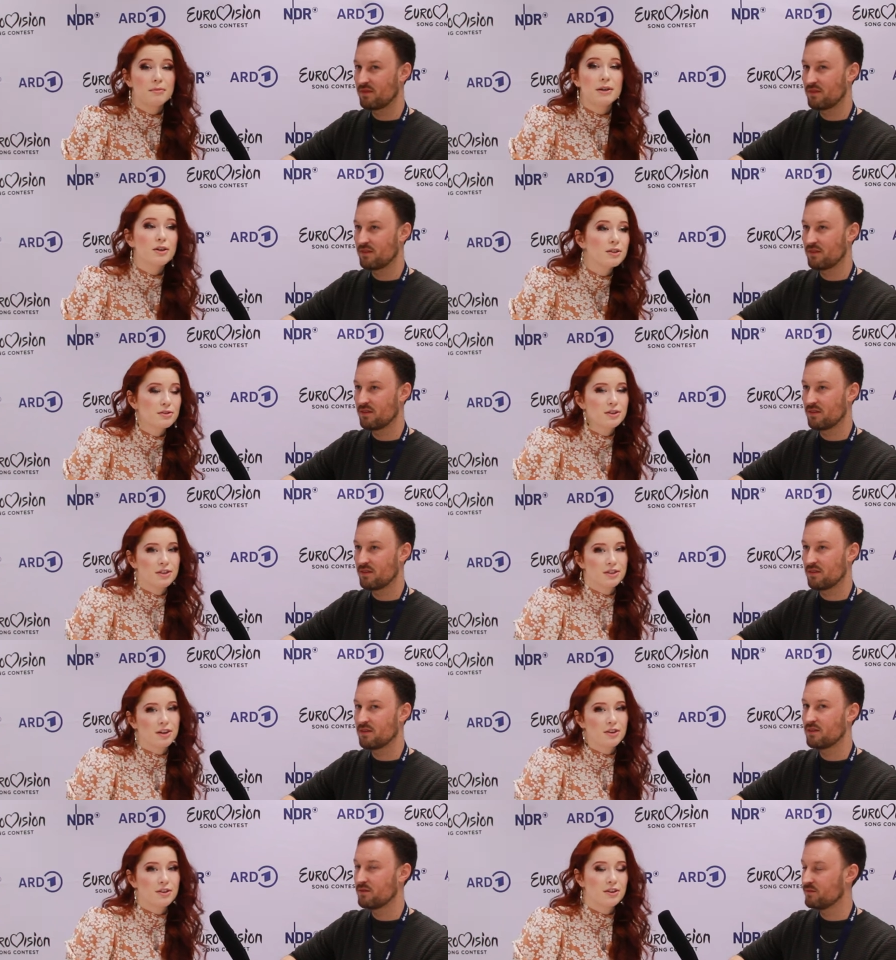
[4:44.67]
Speaker 1: be good to each
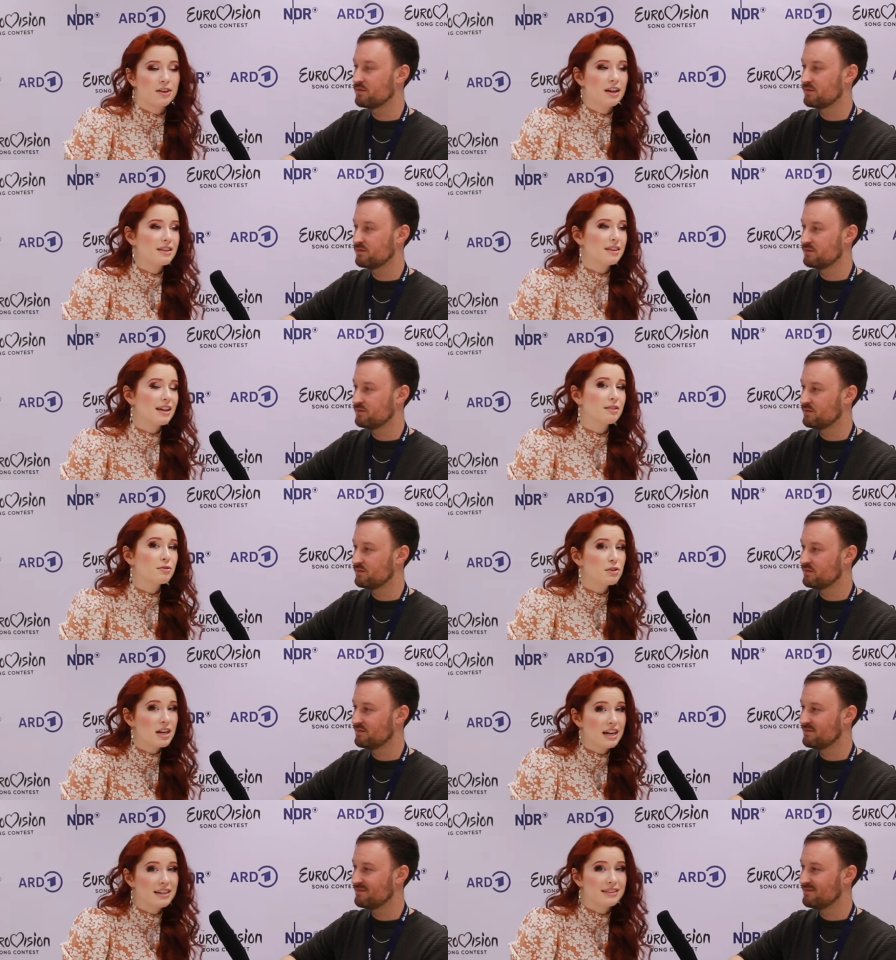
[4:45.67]
other, and that
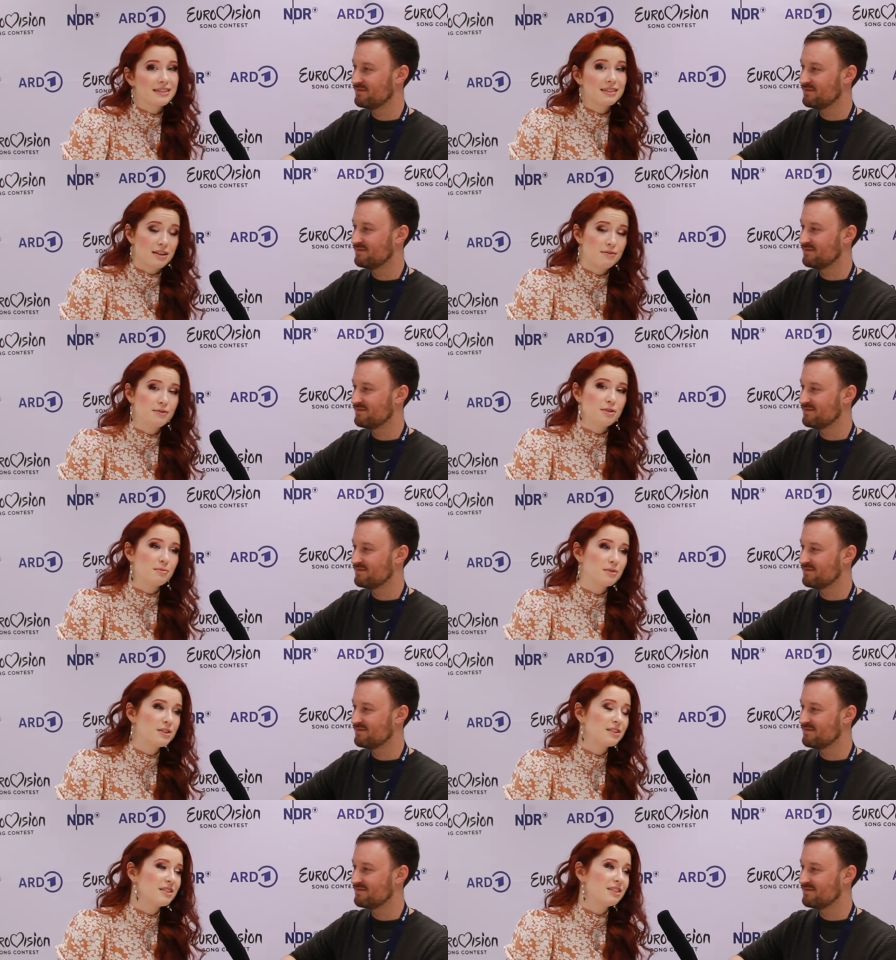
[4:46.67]
creates a safe
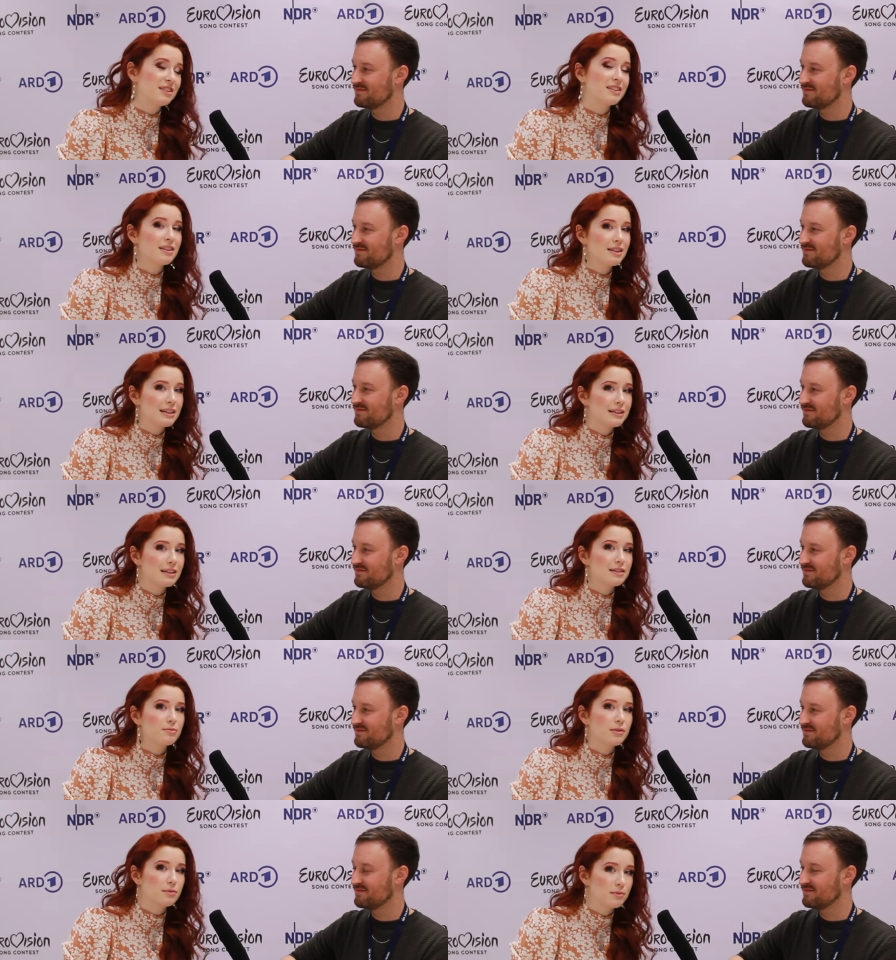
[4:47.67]
community, and I think
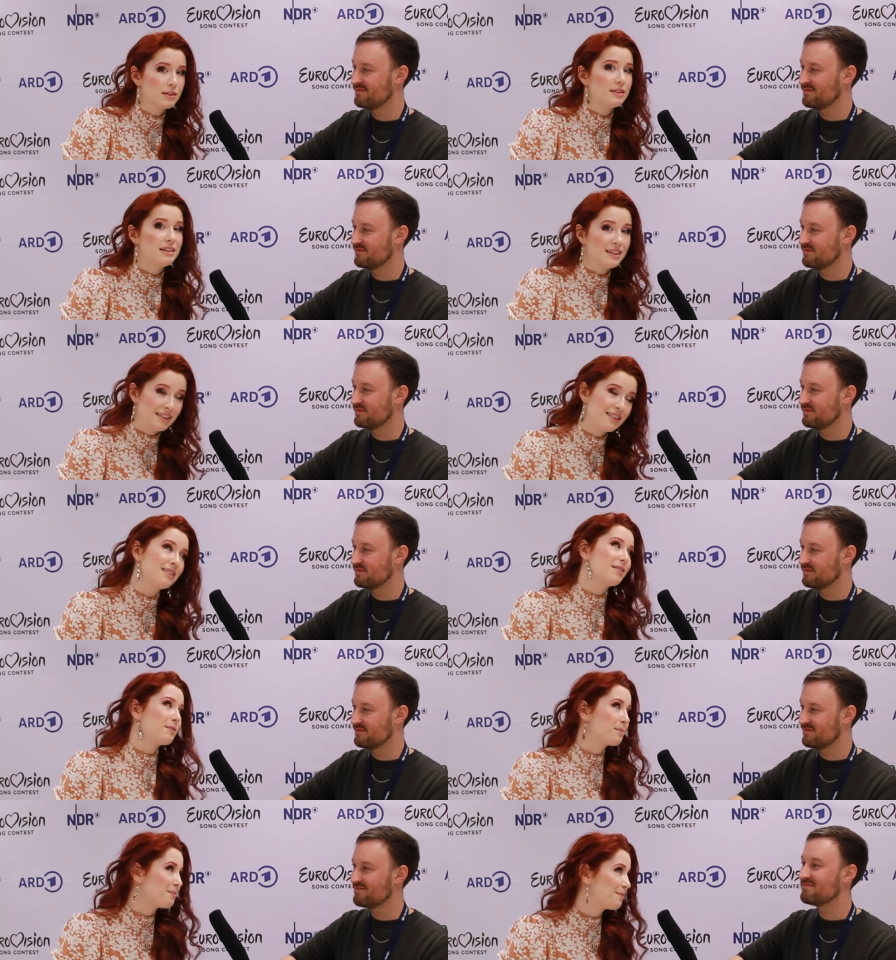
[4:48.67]
that's what we need.
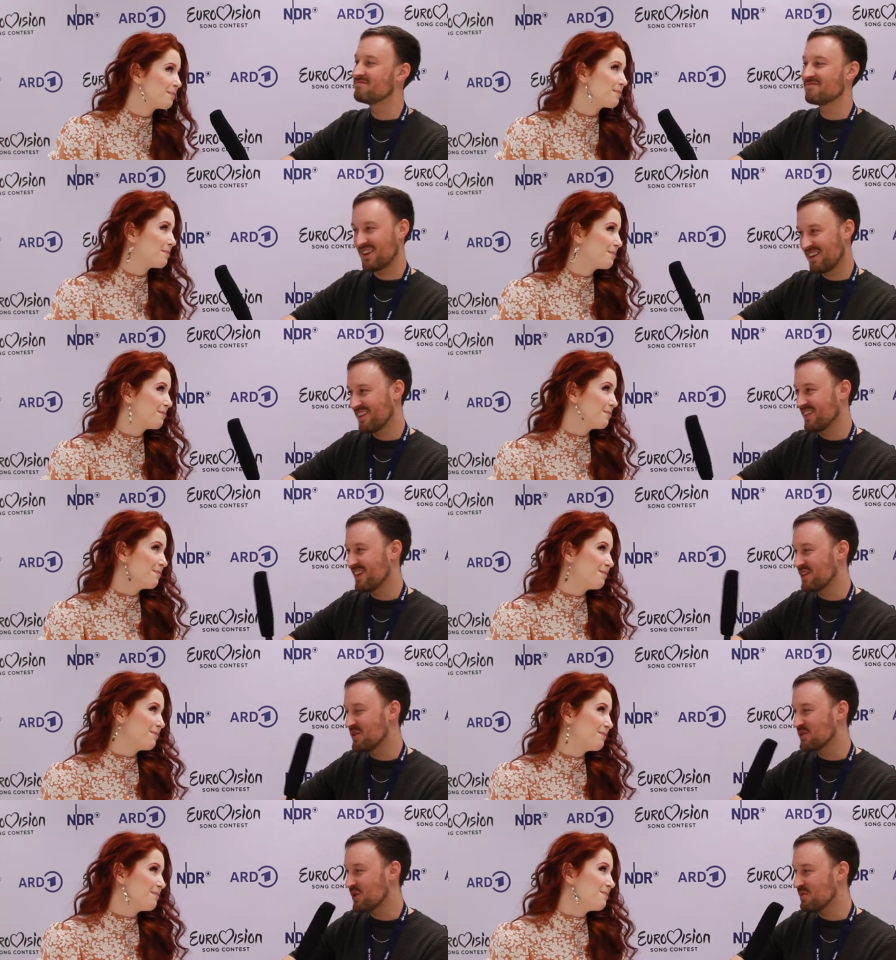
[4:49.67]

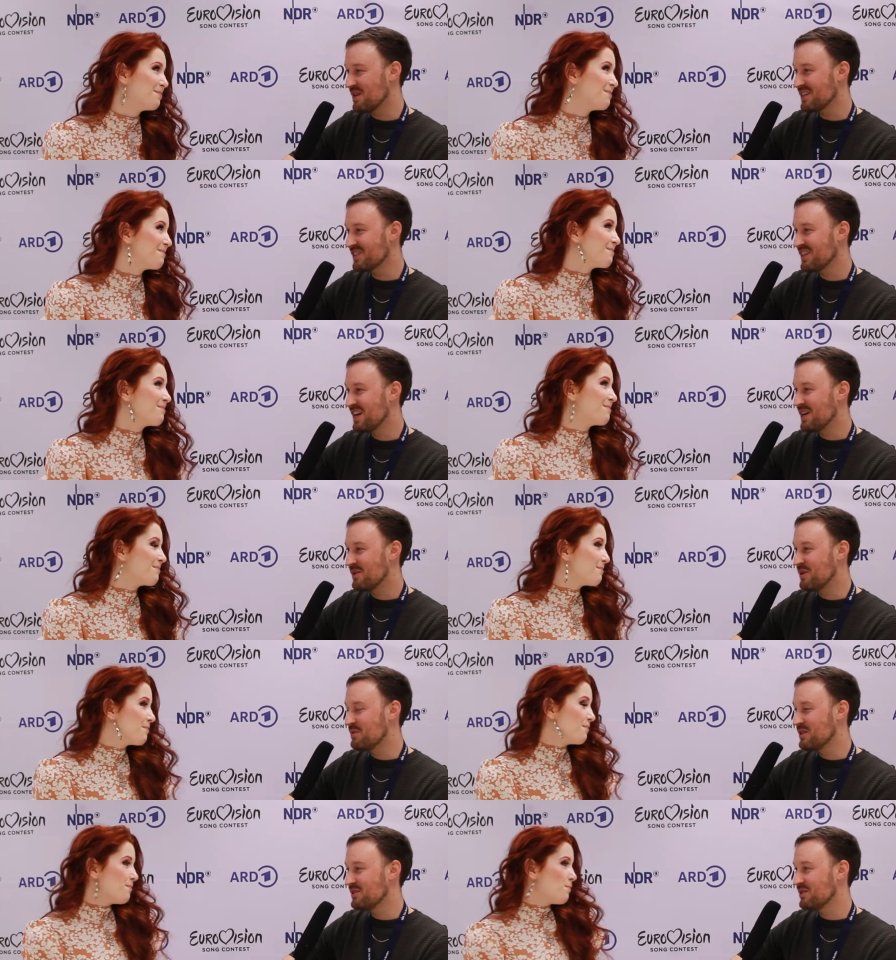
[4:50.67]
Speaker 2: Thank you so much.
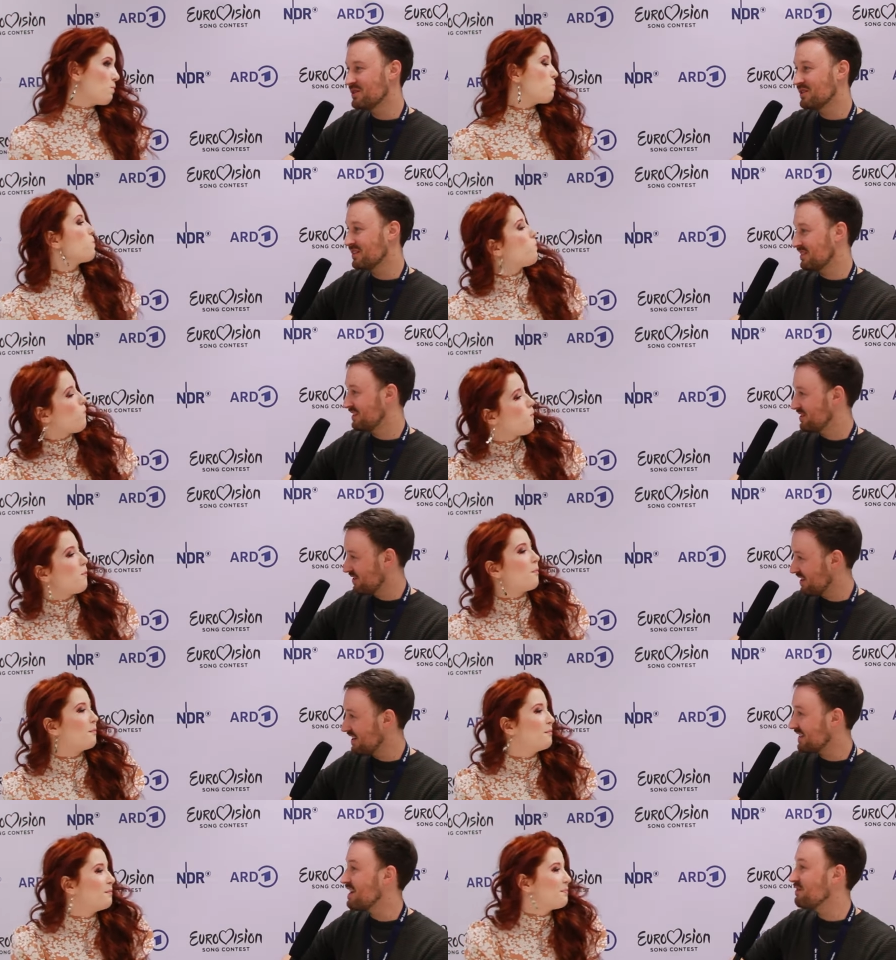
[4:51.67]
We wish you good
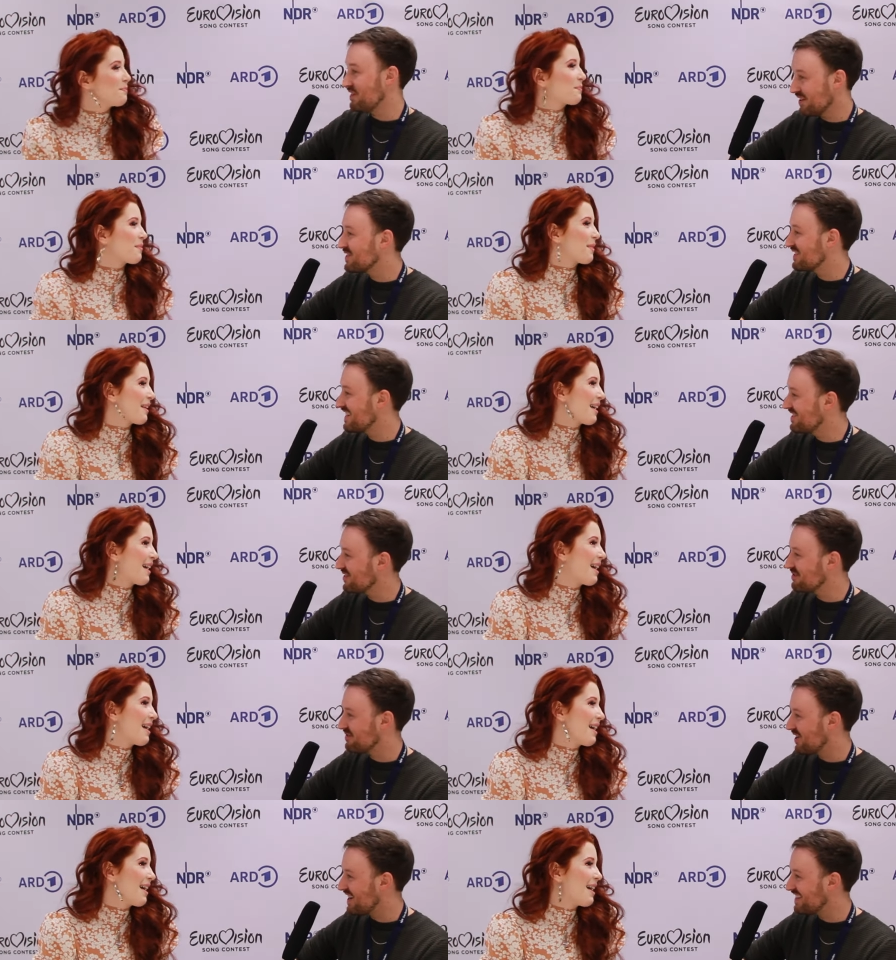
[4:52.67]
luck. Have fun on stage
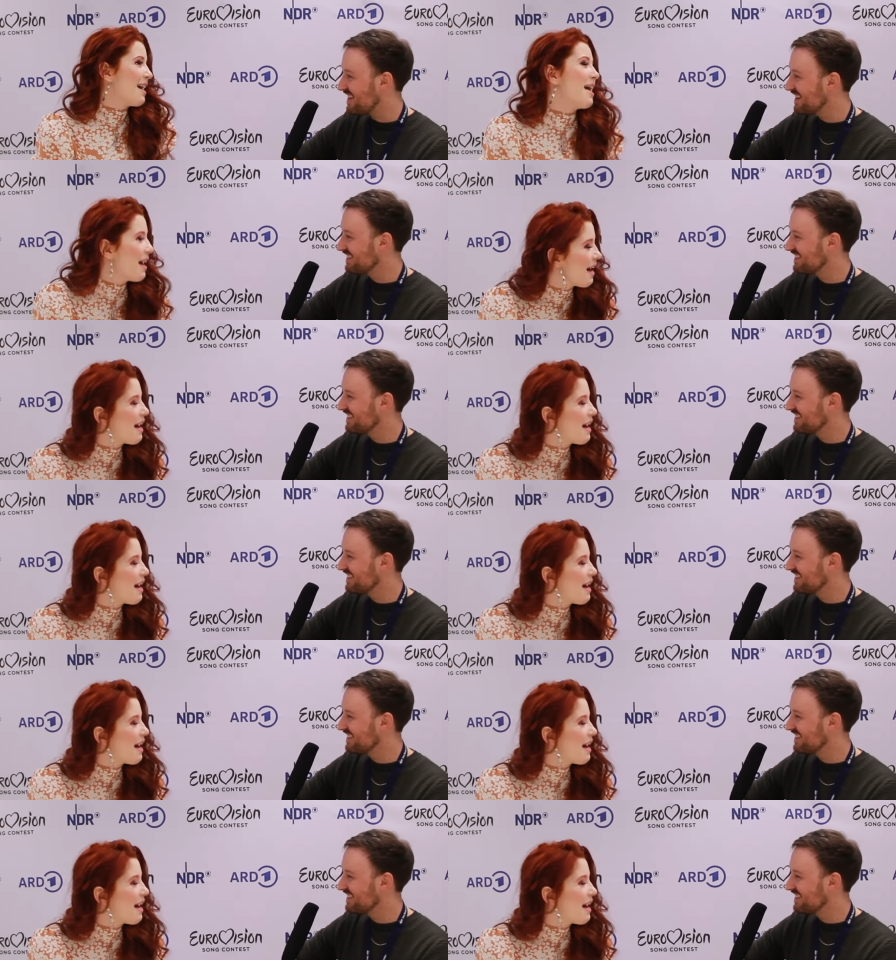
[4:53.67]
on Friday.